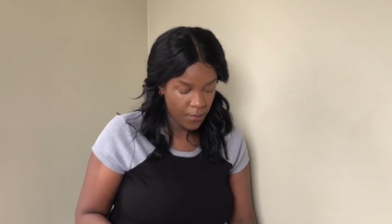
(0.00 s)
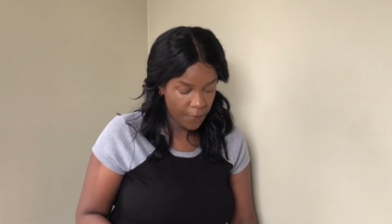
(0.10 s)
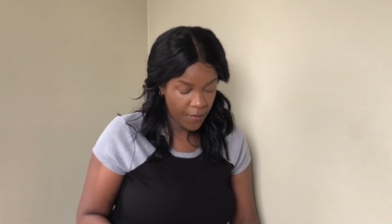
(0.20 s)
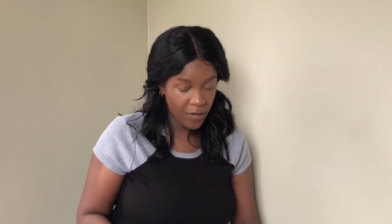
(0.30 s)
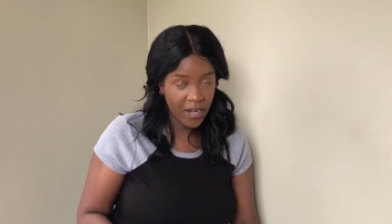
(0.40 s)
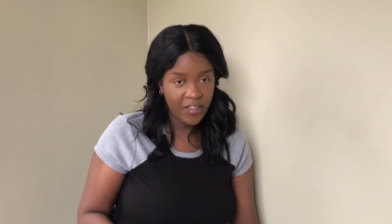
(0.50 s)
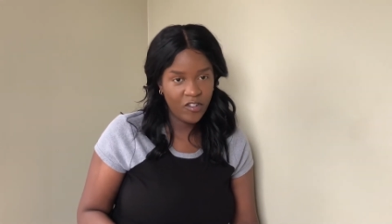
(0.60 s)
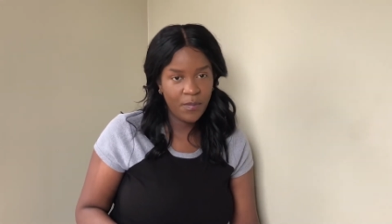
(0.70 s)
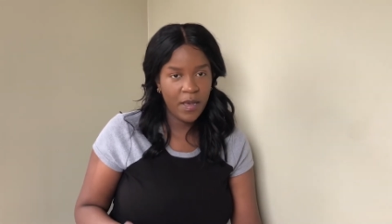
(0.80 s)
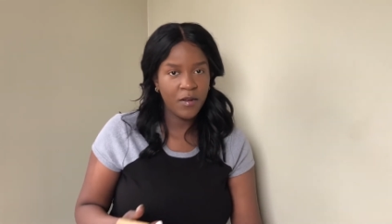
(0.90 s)

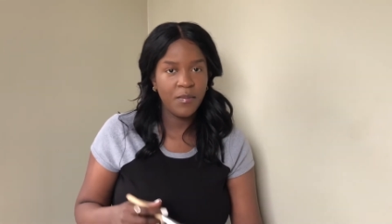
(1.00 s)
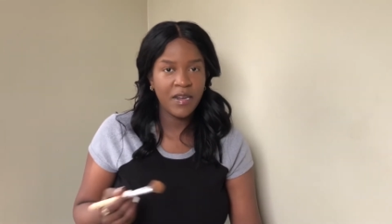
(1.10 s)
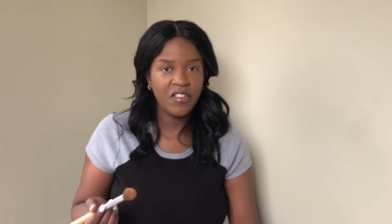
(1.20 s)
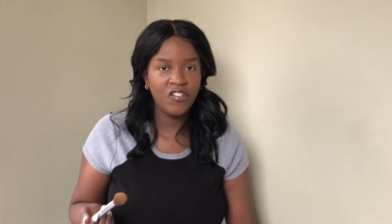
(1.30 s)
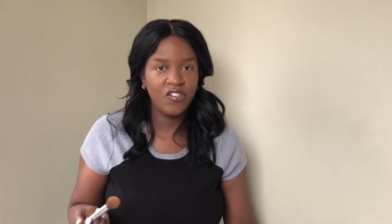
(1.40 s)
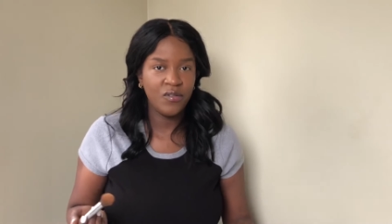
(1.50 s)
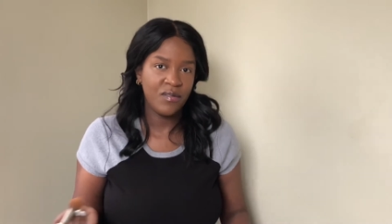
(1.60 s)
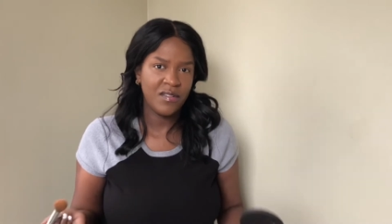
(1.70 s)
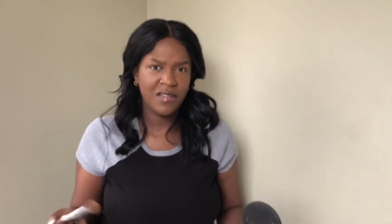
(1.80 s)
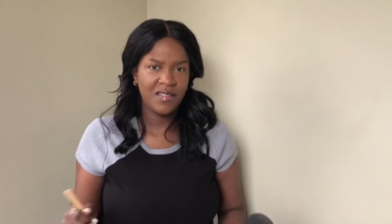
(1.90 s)
foundation powder, but I just use
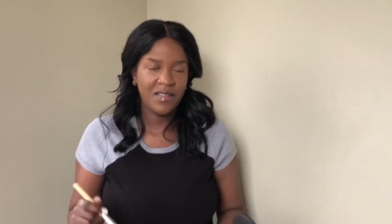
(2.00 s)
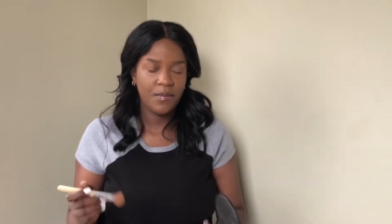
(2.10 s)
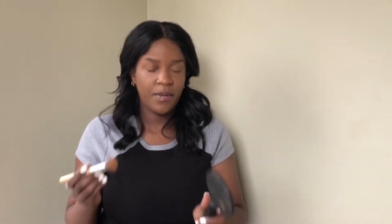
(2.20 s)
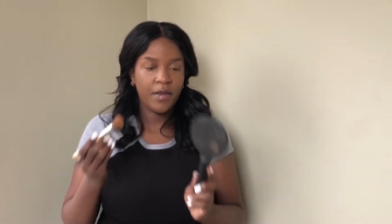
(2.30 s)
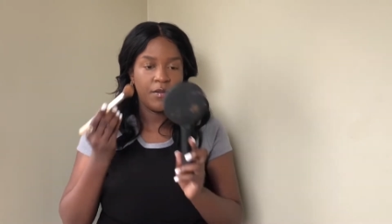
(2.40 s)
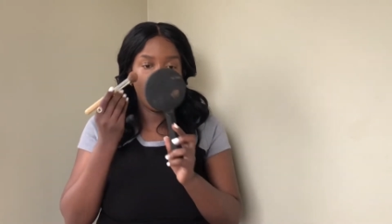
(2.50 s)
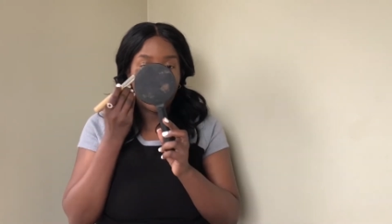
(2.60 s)
it as setting powder.